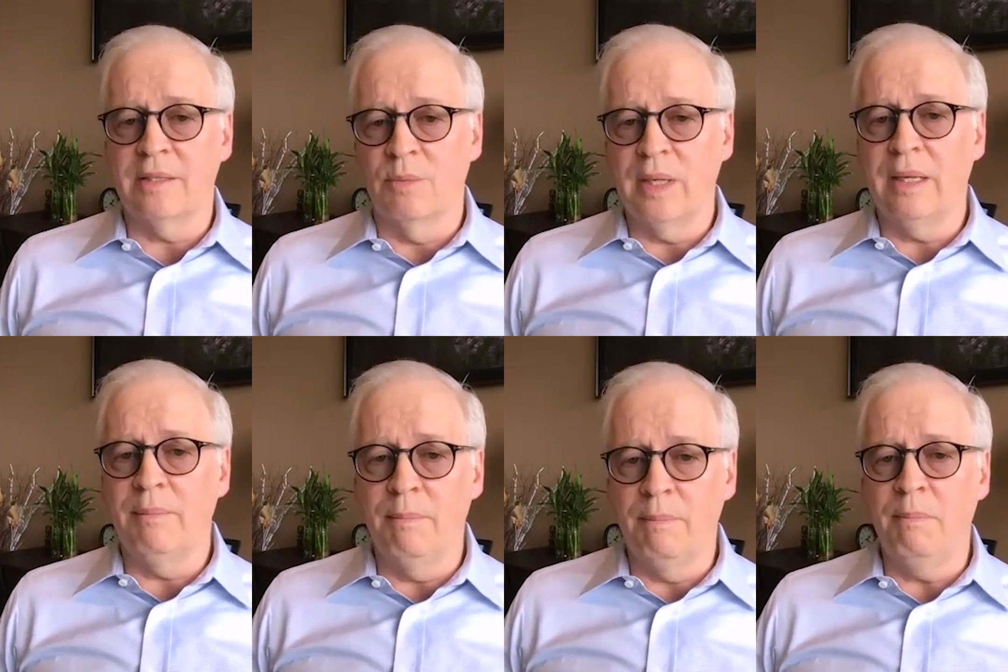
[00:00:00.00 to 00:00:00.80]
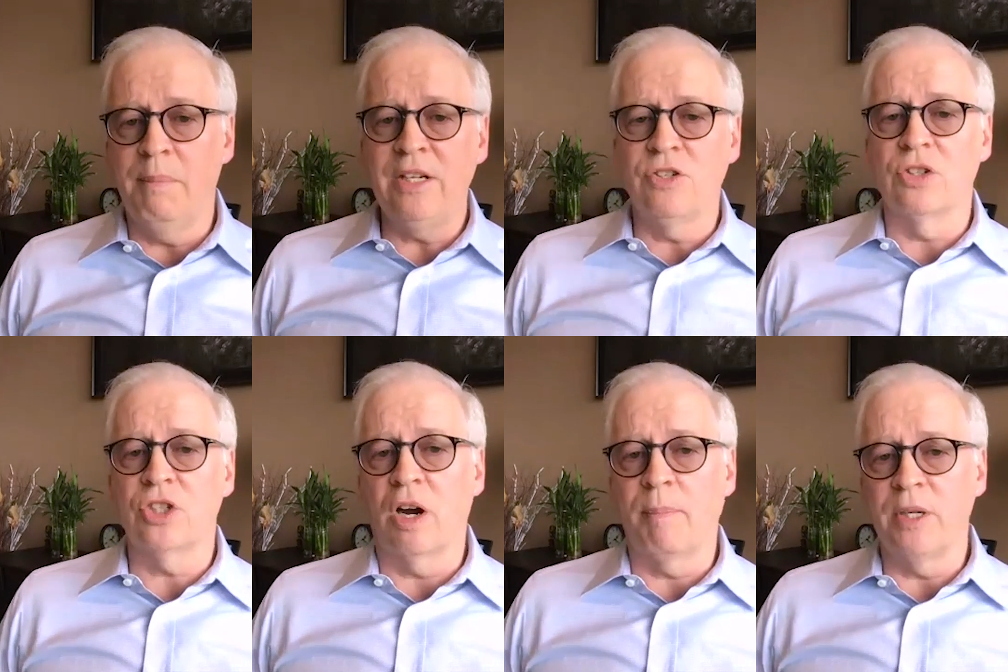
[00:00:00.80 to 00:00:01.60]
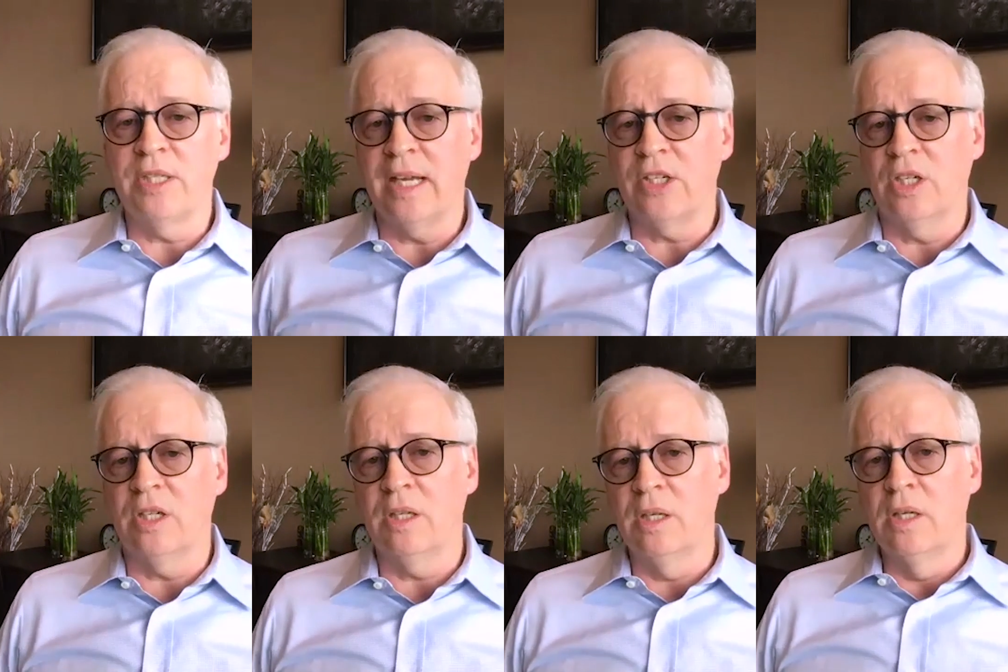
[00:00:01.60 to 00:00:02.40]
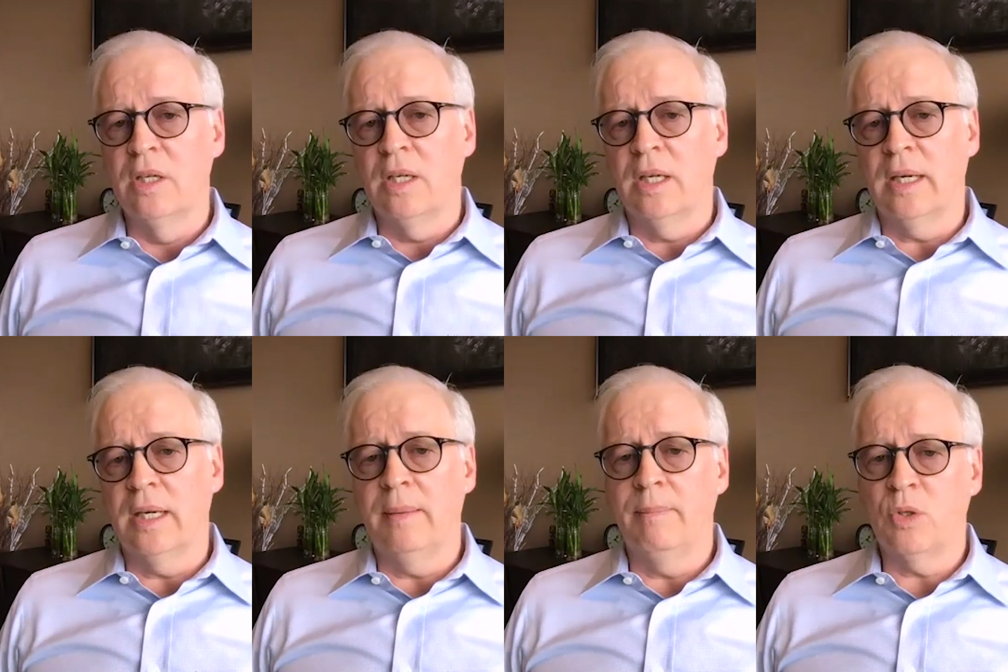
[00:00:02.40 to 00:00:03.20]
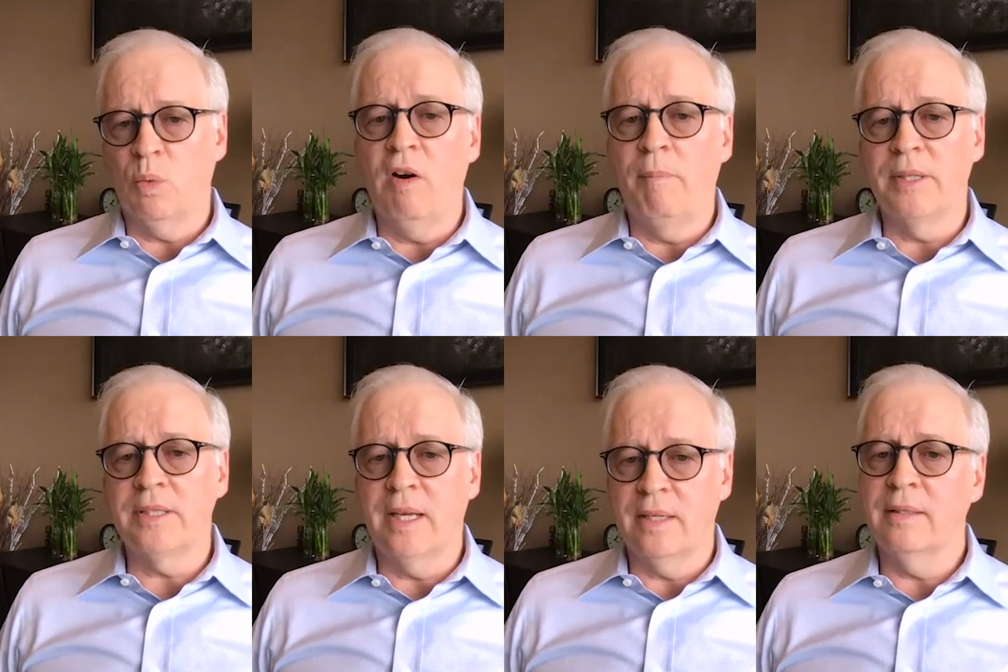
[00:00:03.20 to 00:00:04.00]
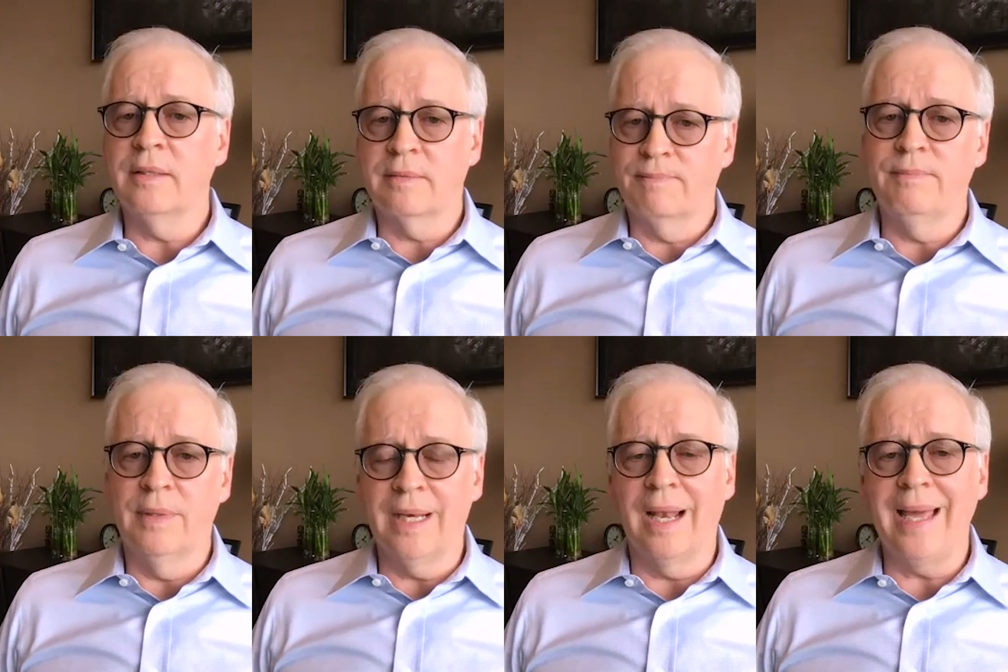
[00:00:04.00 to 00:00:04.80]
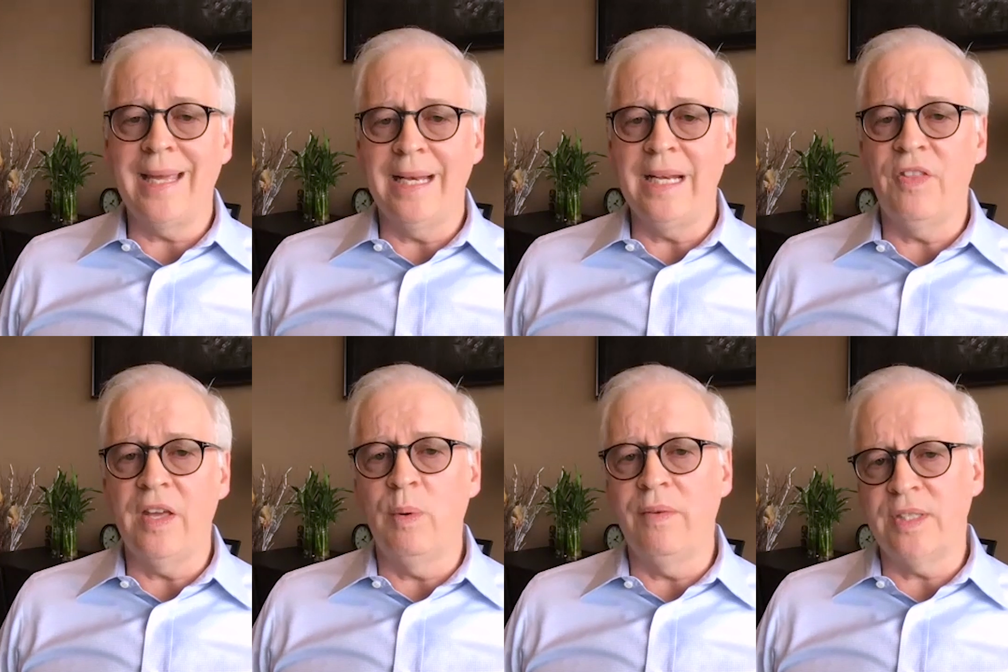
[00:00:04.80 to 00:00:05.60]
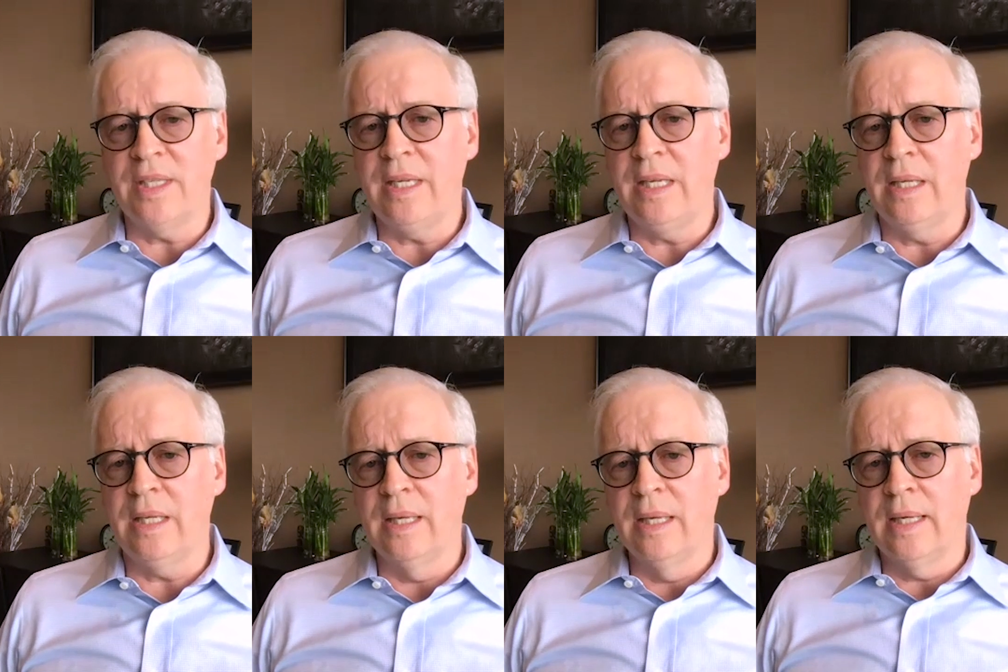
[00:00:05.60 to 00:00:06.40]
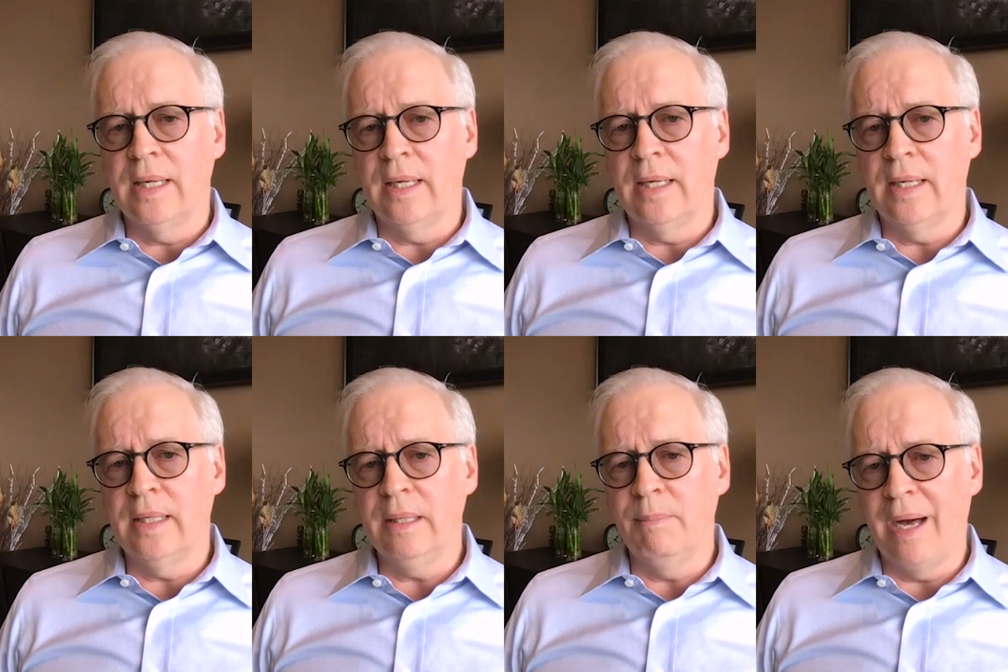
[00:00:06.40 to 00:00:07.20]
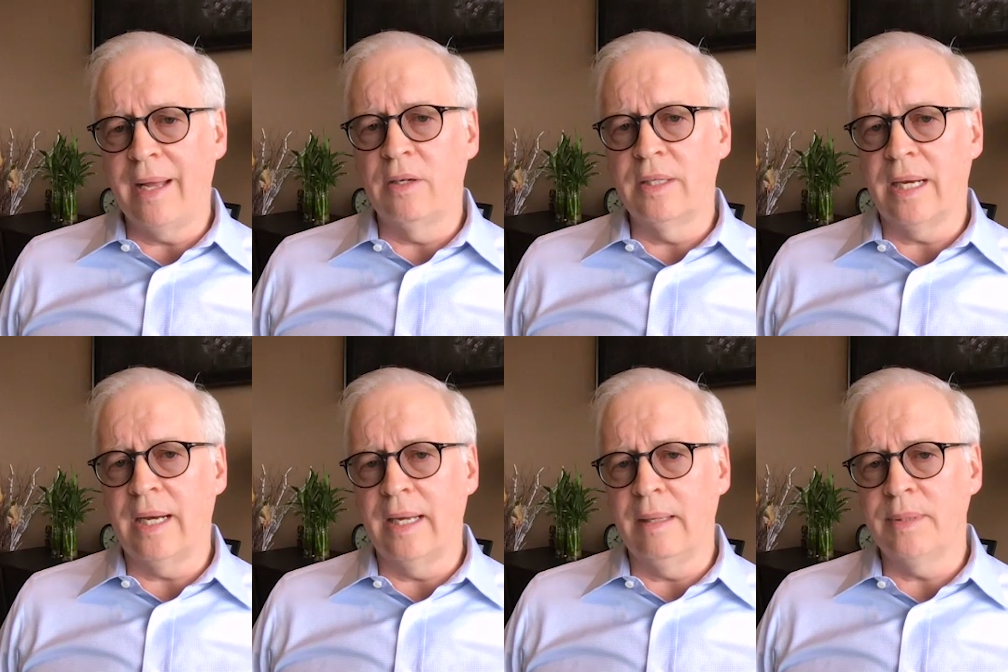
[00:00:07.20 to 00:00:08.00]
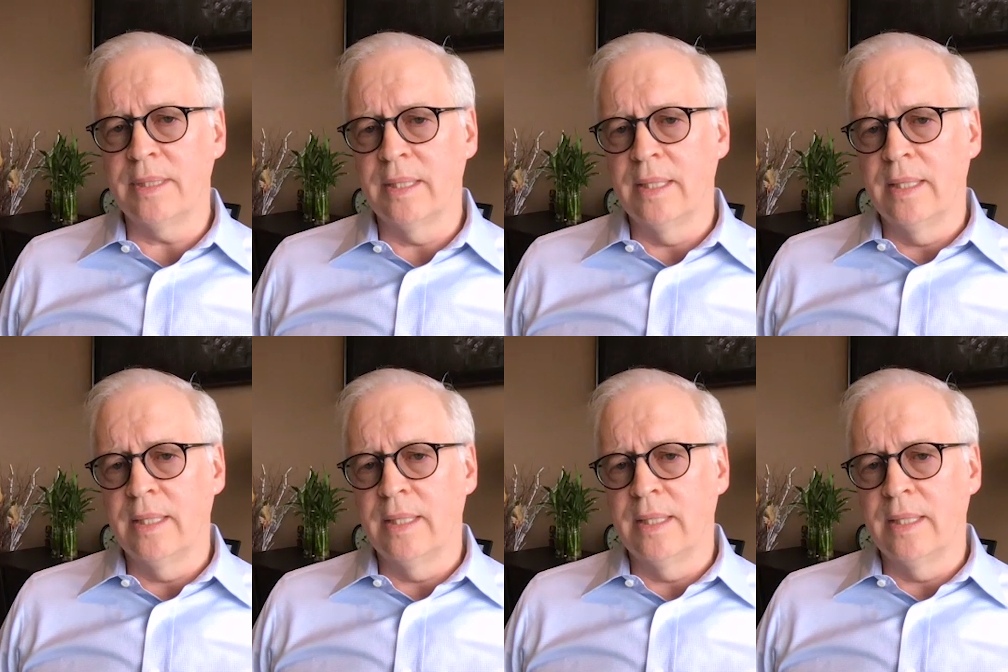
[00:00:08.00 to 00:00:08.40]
is a really major sharp recession. 12% is unlike anything we've seen in modern times